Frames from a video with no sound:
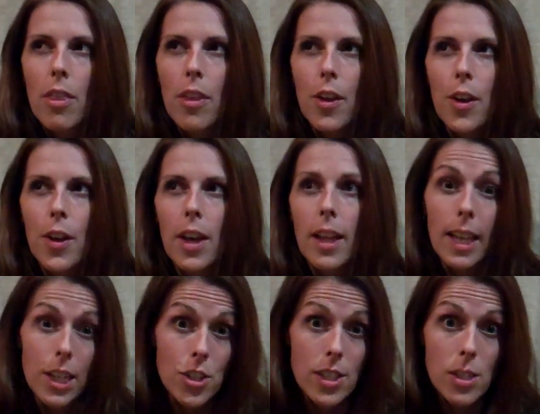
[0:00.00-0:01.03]
the
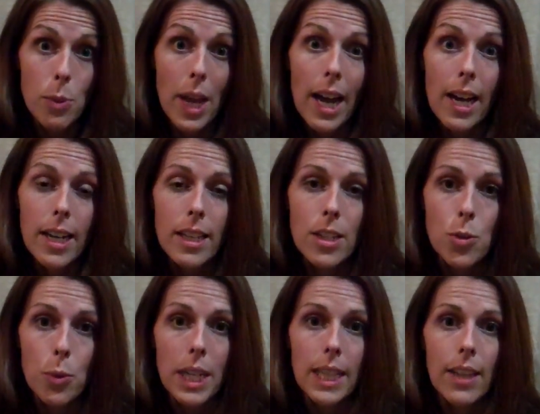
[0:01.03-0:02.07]
elections we had in
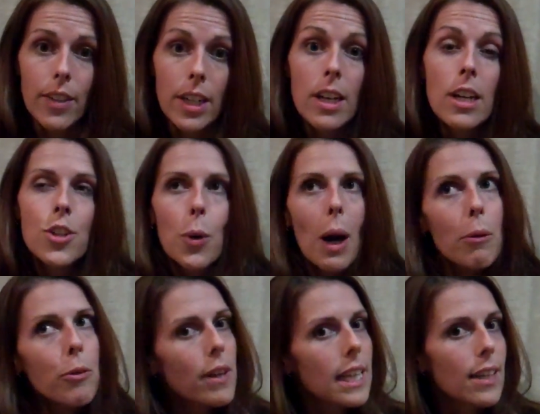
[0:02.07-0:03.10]
2011. So I
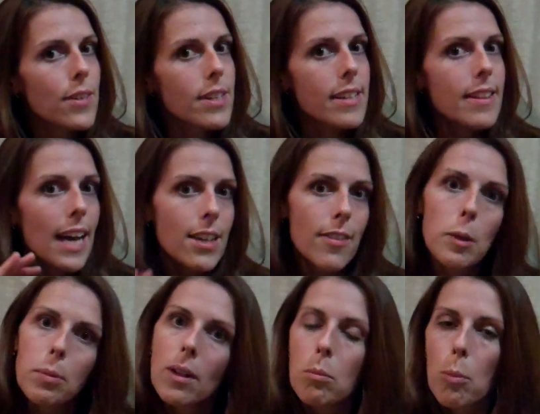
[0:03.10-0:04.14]
would really love to see that
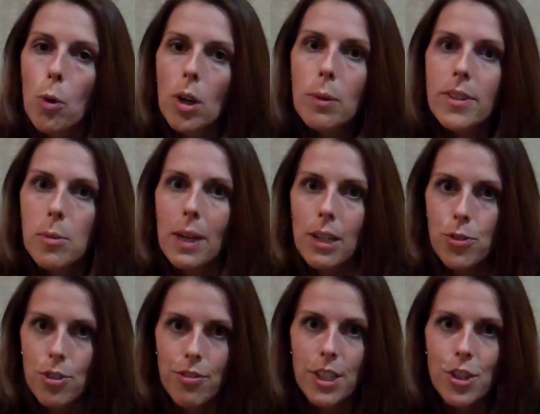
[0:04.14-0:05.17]
developed a little more with some
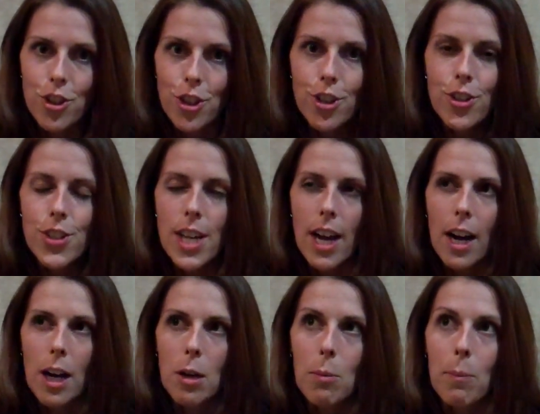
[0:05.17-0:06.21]
extra features
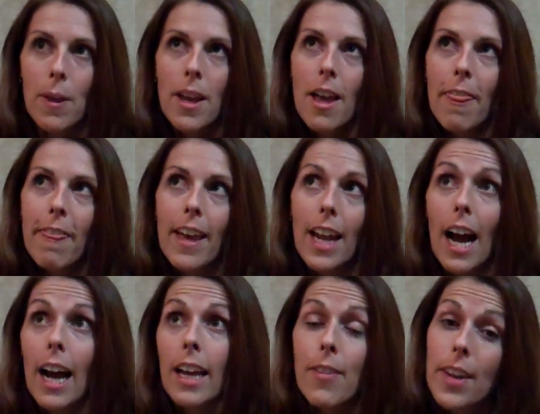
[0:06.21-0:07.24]
that
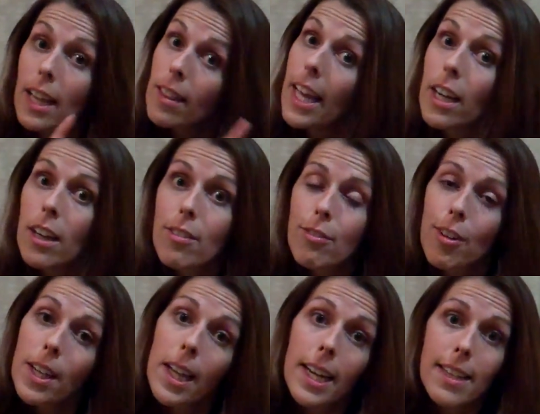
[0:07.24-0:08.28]
I like on
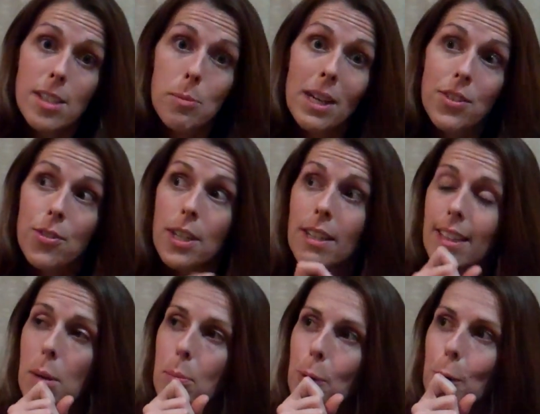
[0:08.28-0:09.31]
frontline SMS. For
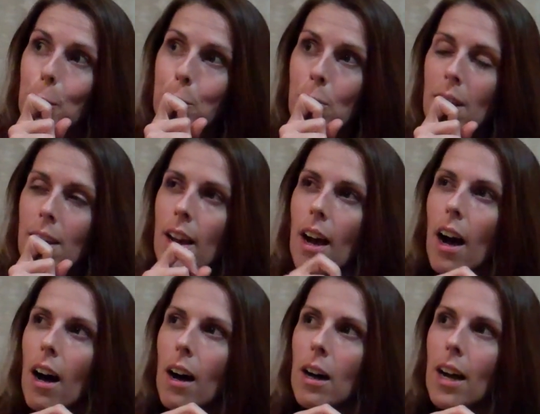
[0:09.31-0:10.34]
example,
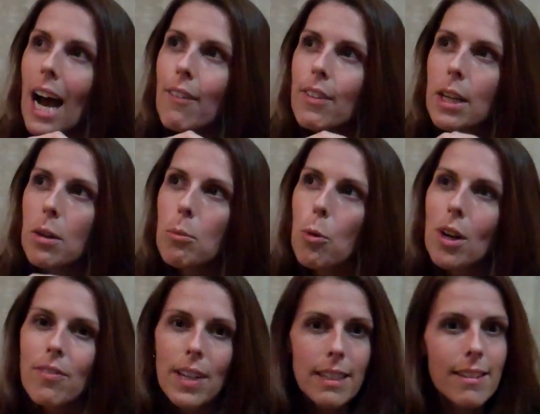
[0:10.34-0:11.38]
having more
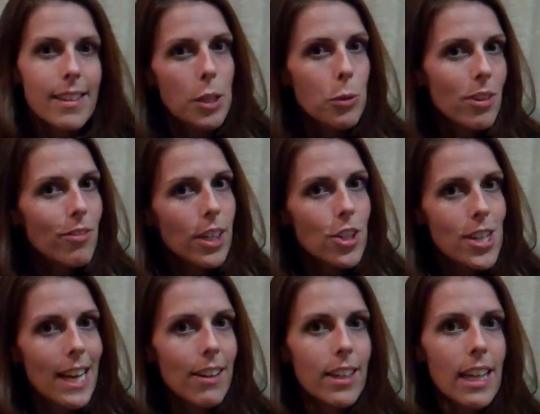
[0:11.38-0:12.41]
advanced keyword
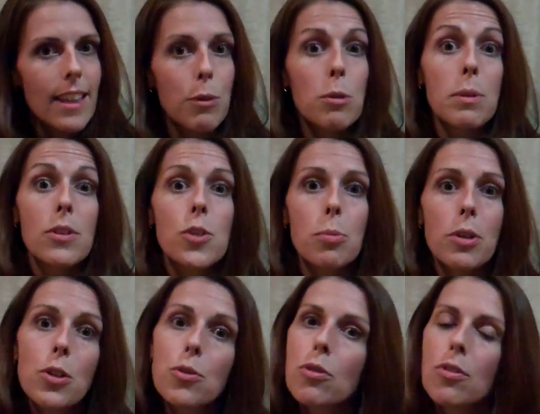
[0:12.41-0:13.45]
functionality that would be super
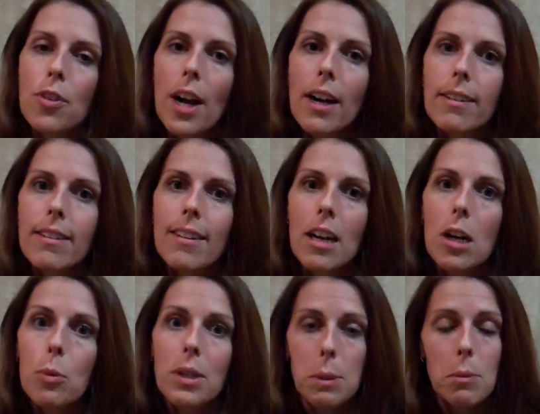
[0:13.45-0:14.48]
useful for us
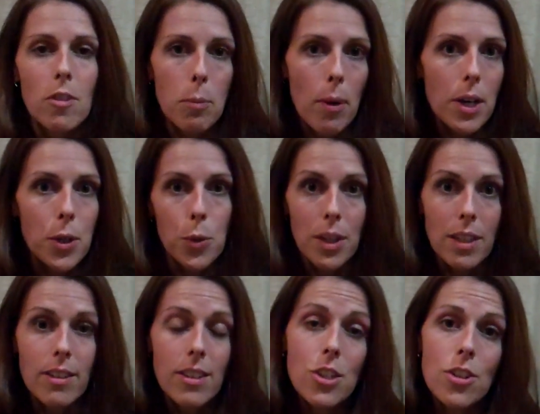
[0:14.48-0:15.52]
with some of our partner
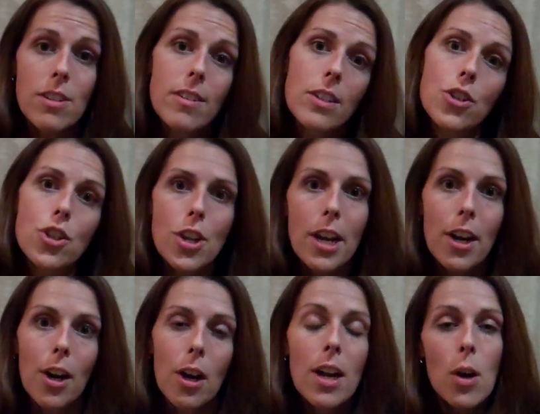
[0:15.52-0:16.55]
organizations that
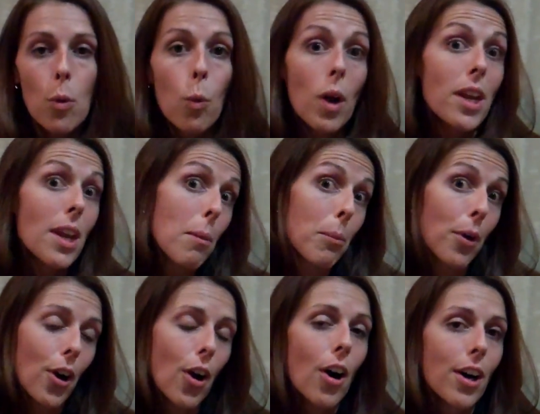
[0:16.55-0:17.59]
share one
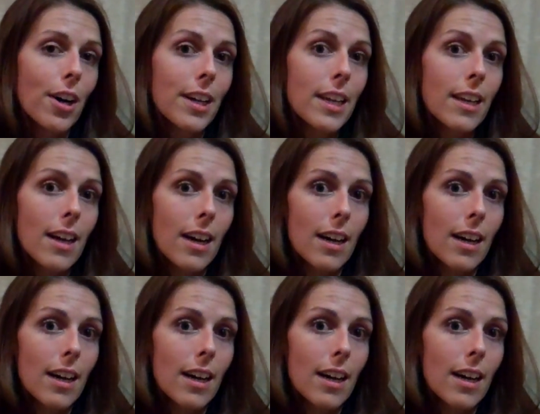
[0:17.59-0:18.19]
number on